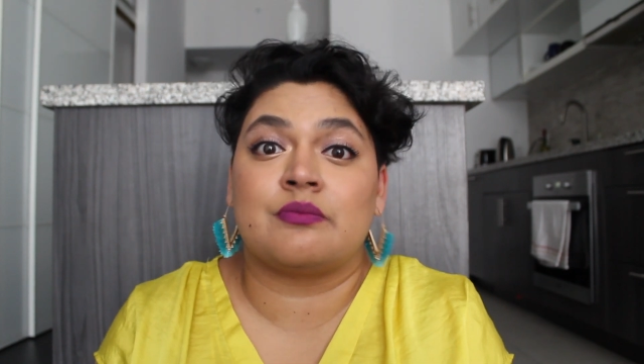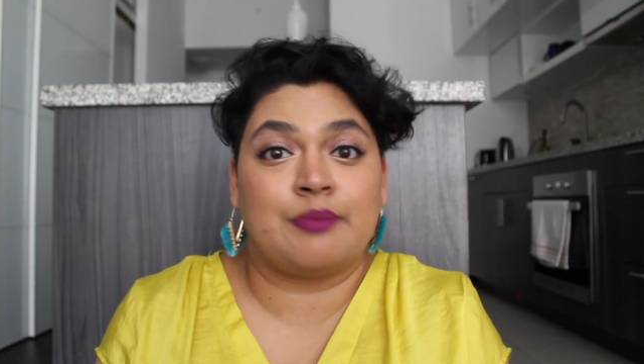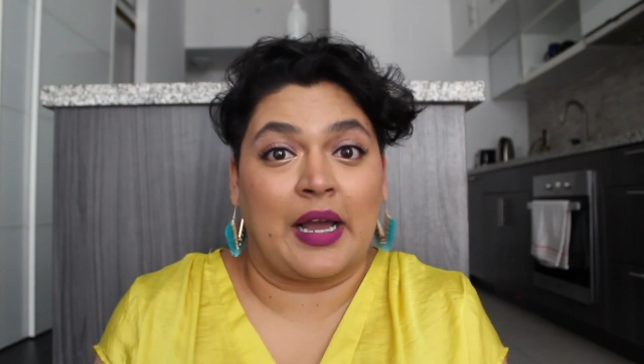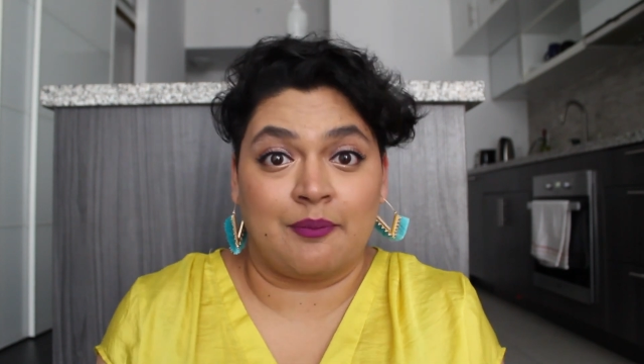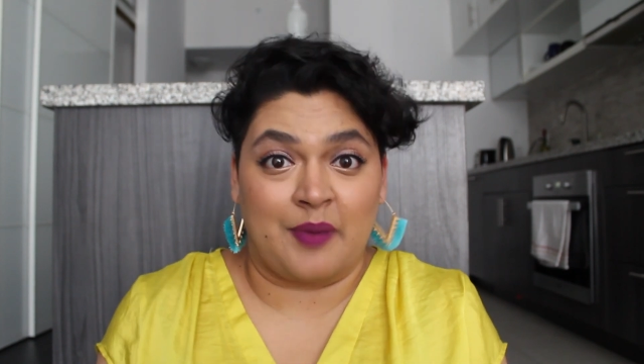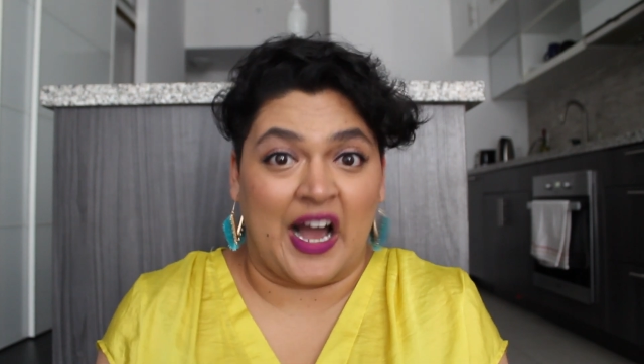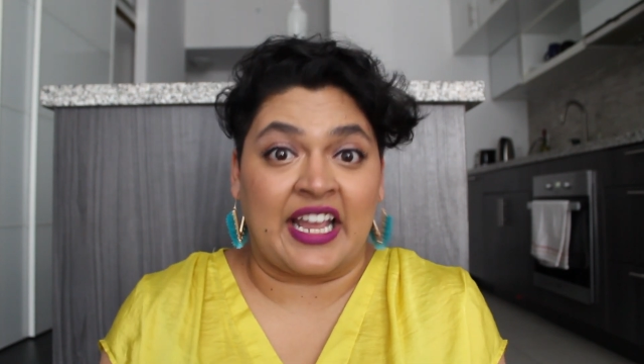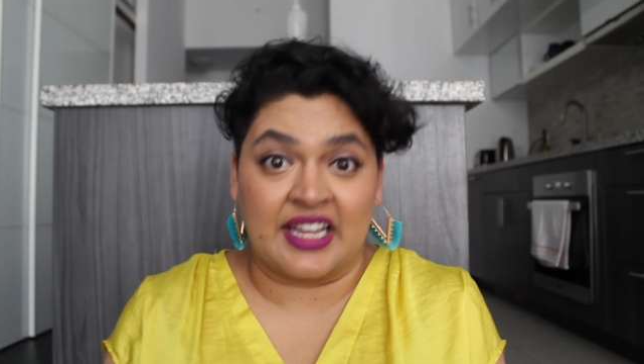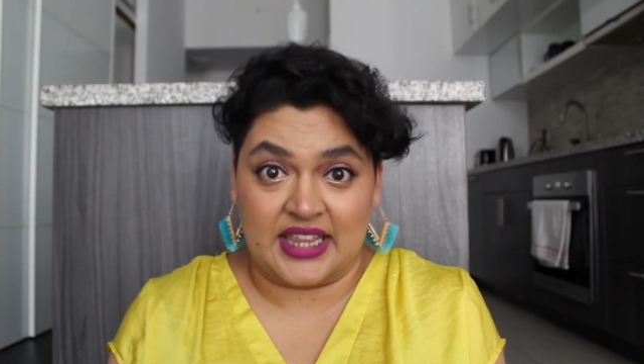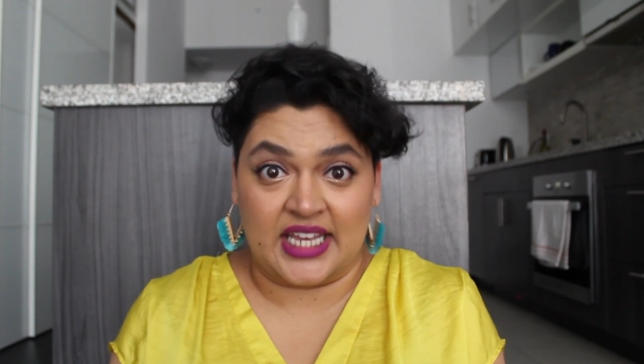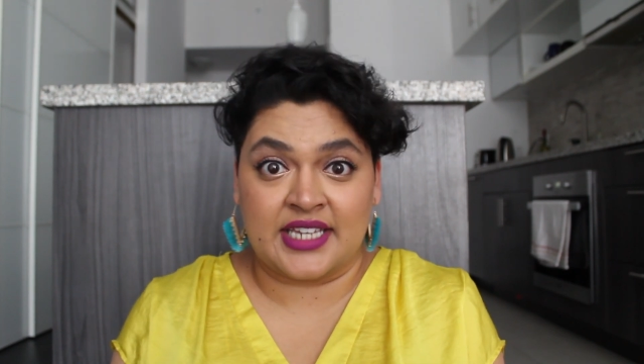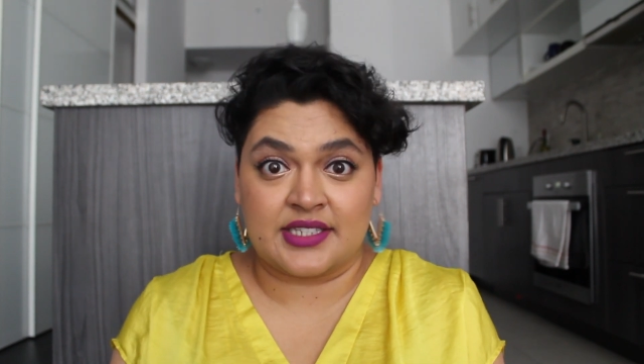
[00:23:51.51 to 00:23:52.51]
by buying
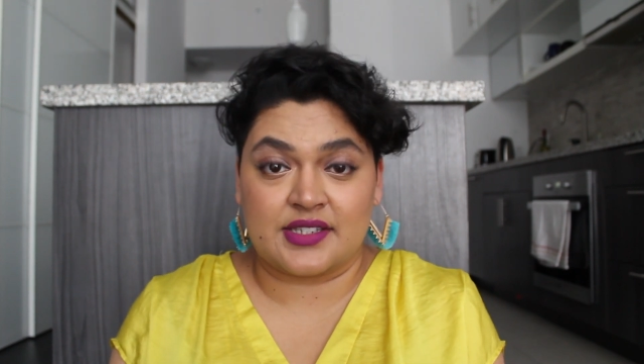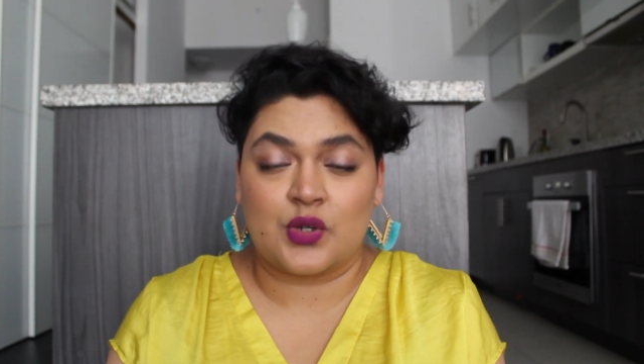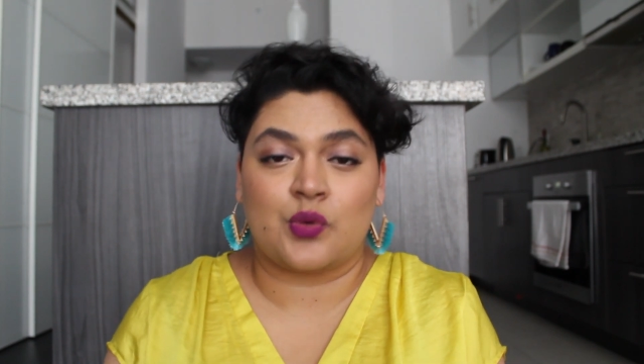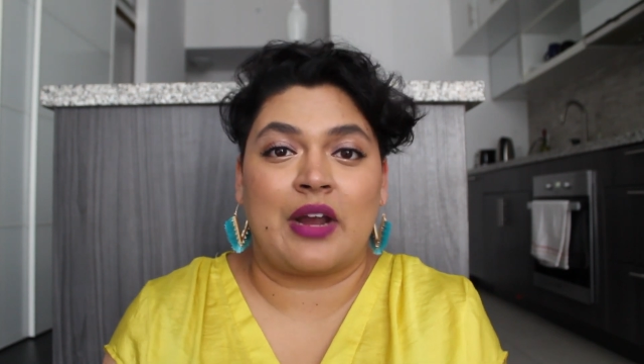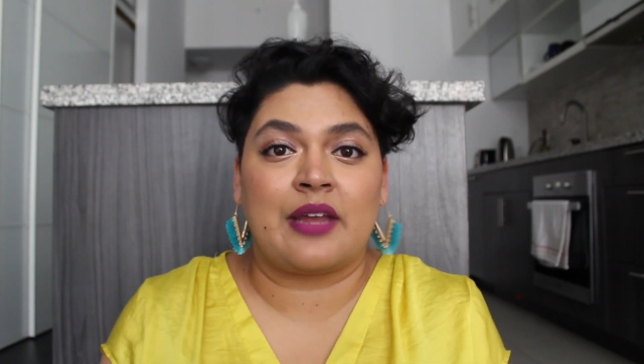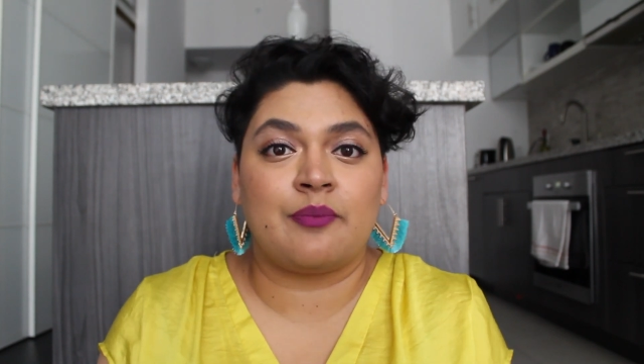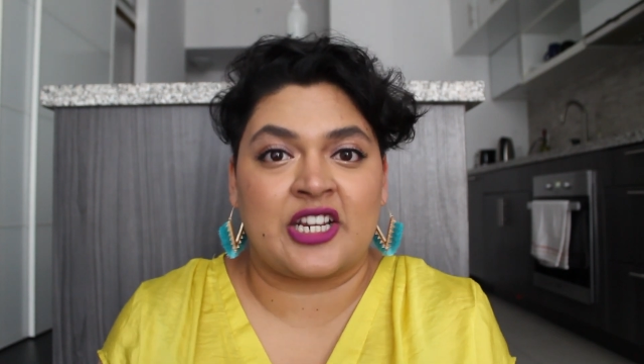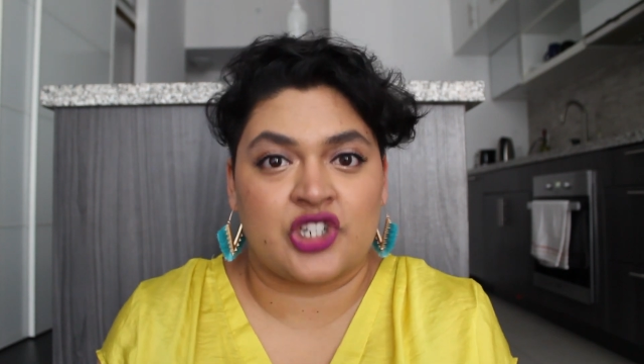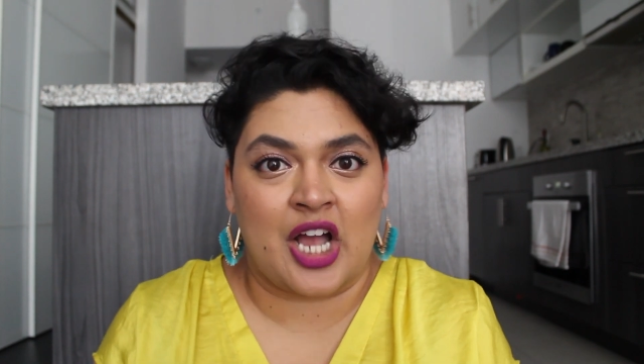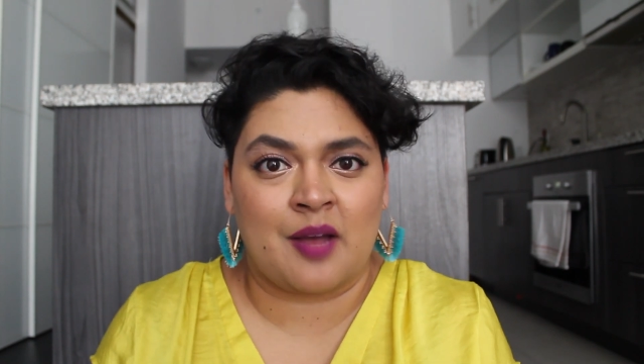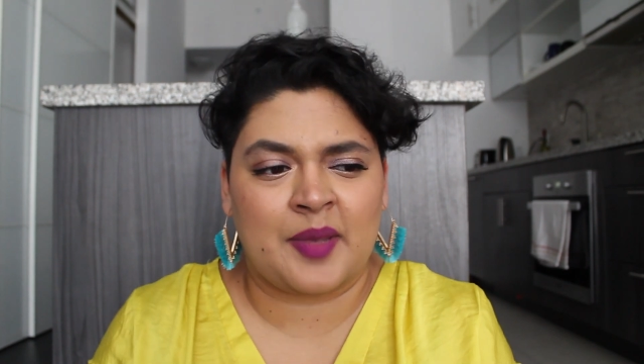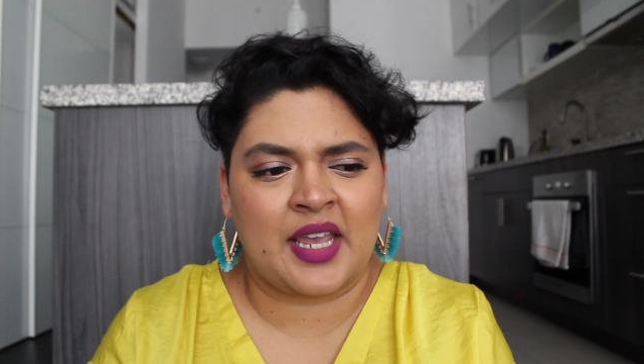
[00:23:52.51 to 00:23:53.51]
things, right? By
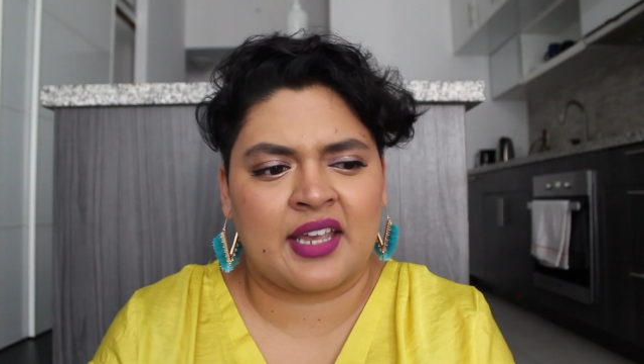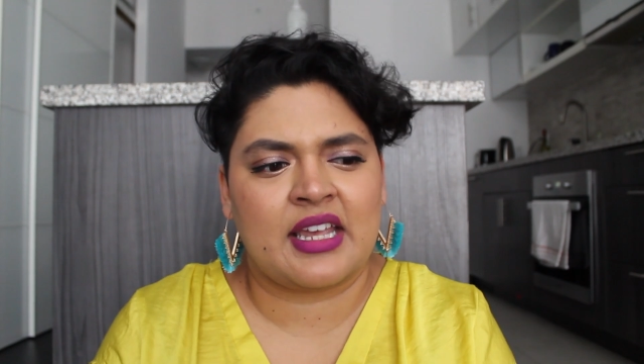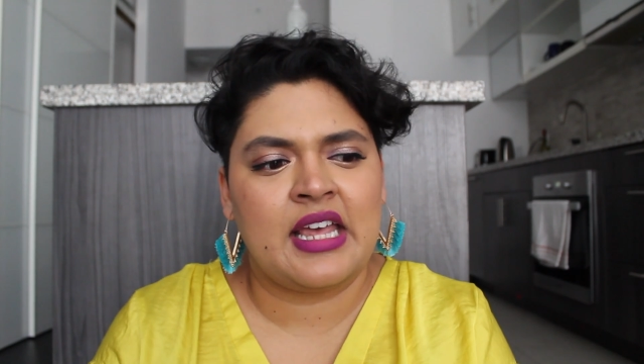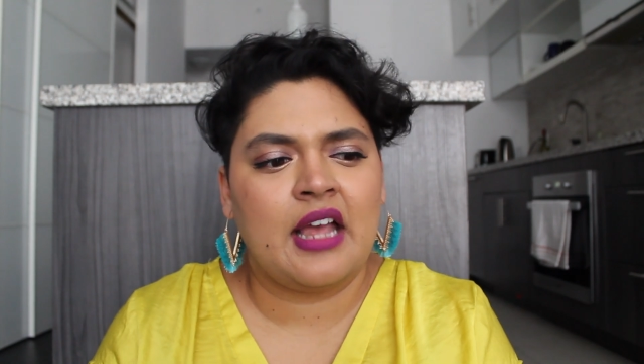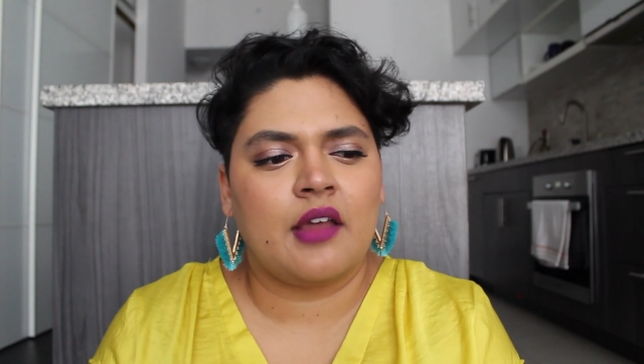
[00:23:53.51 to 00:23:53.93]
shopping.